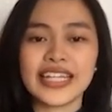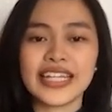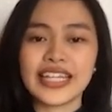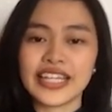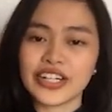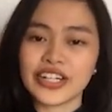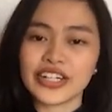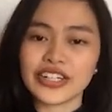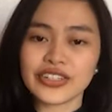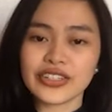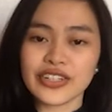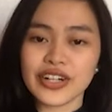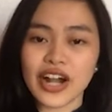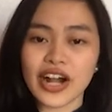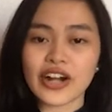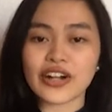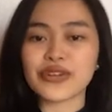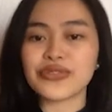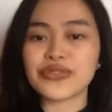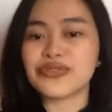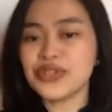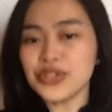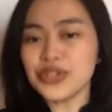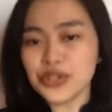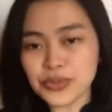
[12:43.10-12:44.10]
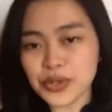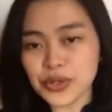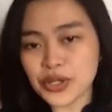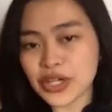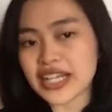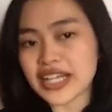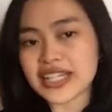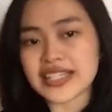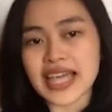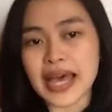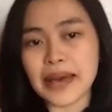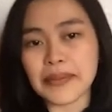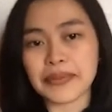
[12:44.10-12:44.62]
Here are a few more
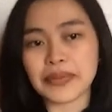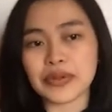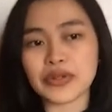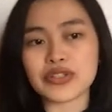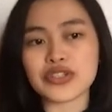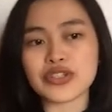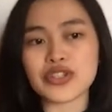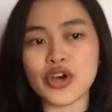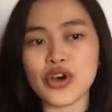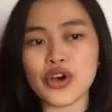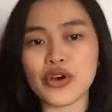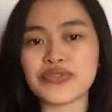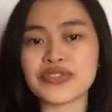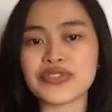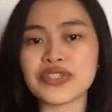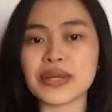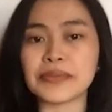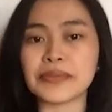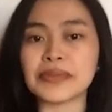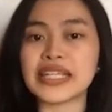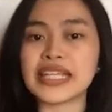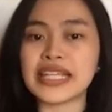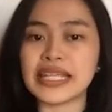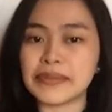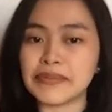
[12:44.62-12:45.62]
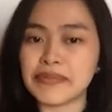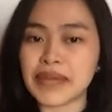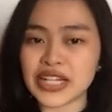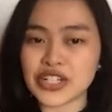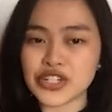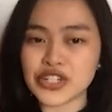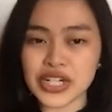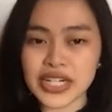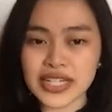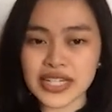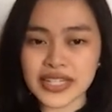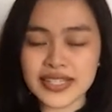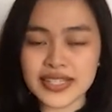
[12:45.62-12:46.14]
examples of some key
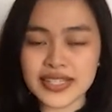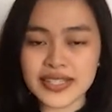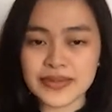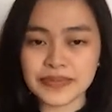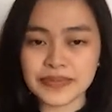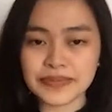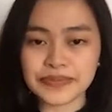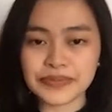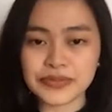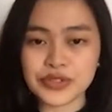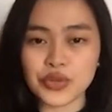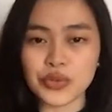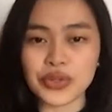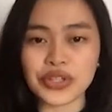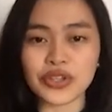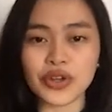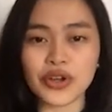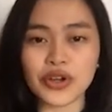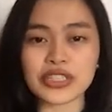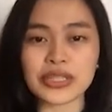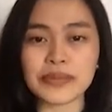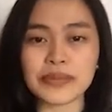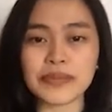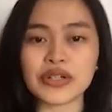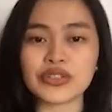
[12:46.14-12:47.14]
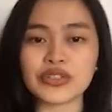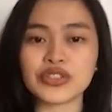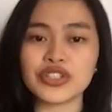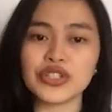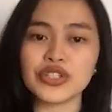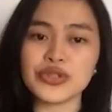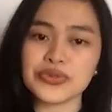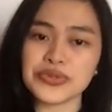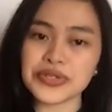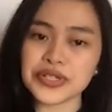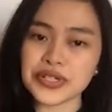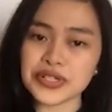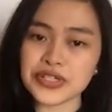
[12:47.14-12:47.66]
metrics. So we talked about
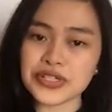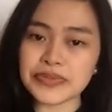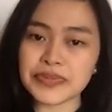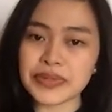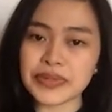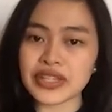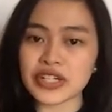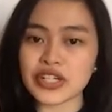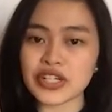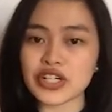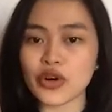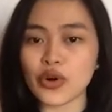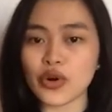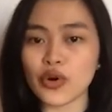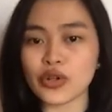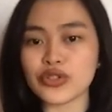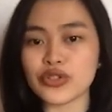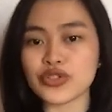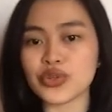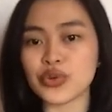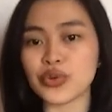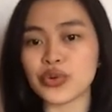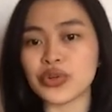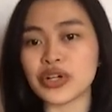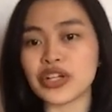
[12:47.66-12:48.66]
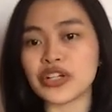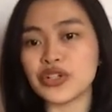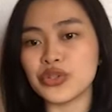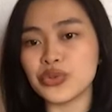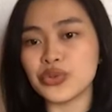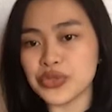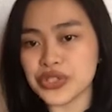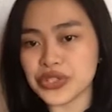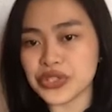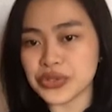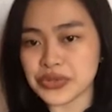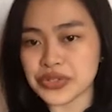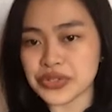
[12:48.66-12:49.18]
users, but there are also
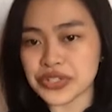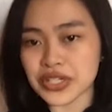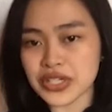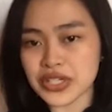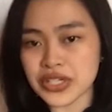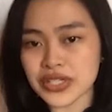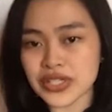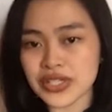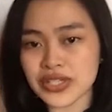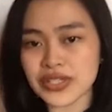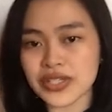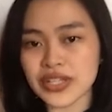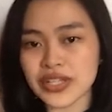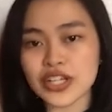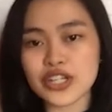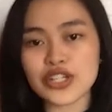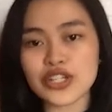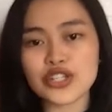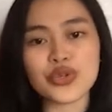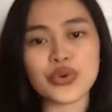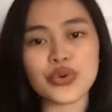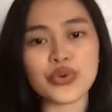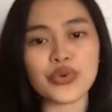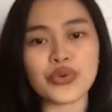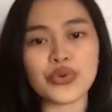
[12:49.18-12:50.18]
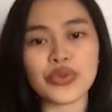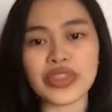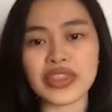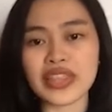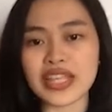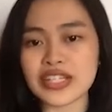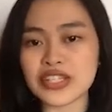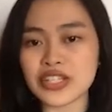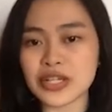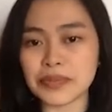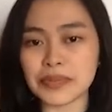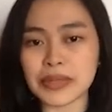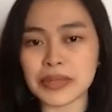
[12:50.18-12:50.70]
new users. So
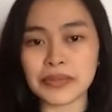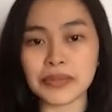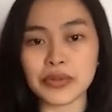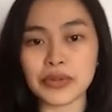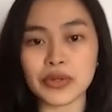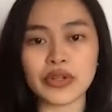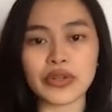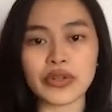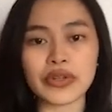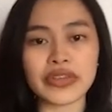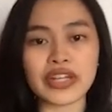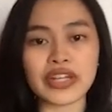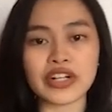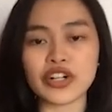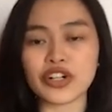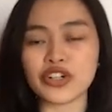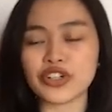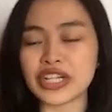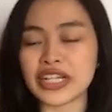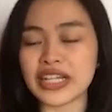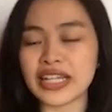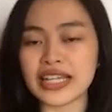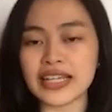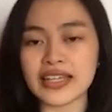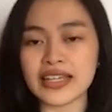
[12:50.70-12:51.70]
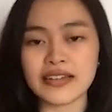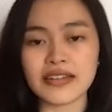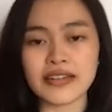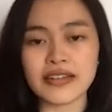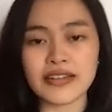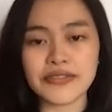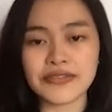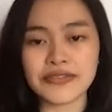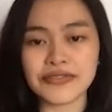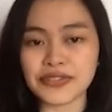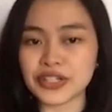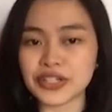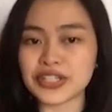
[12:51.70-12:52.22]
these are people that are really
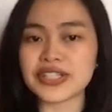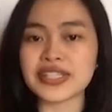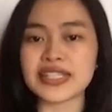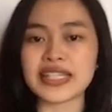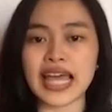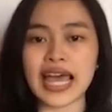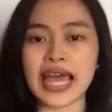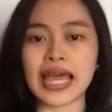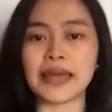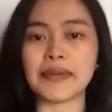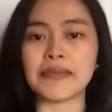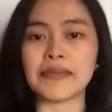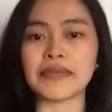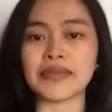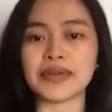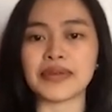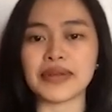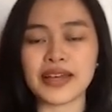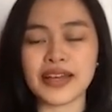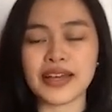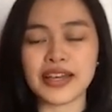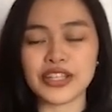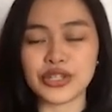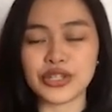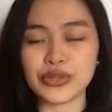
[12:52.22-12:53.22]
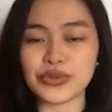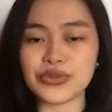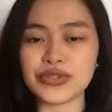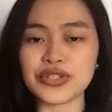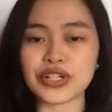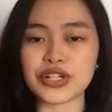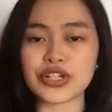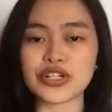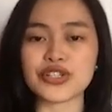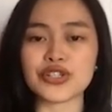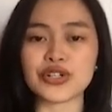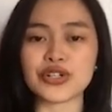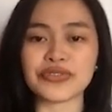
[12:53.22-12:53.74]
first-time
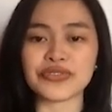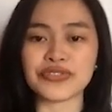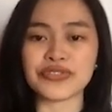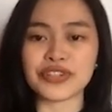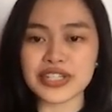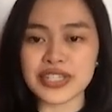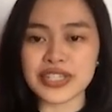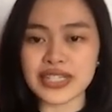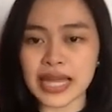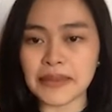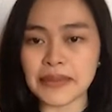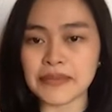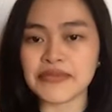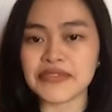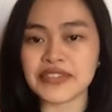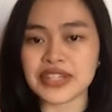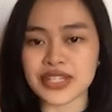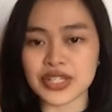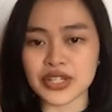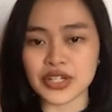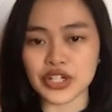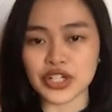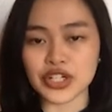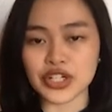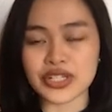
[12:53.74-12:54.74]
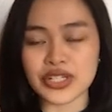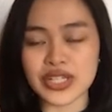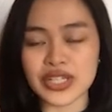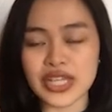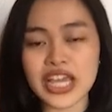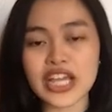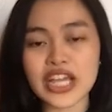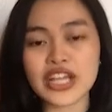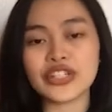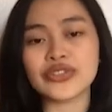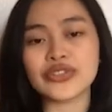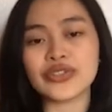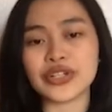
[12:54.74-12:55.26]
users or first-time visitors
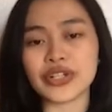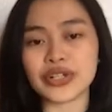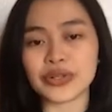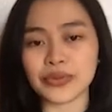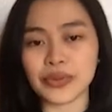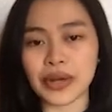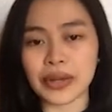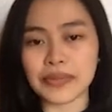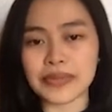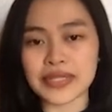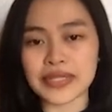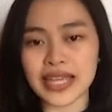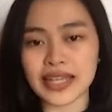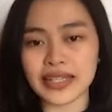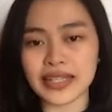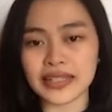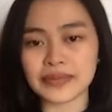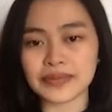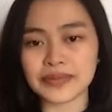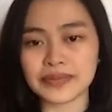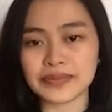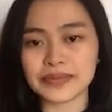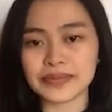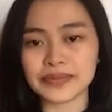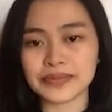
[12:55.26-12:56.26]
to your website.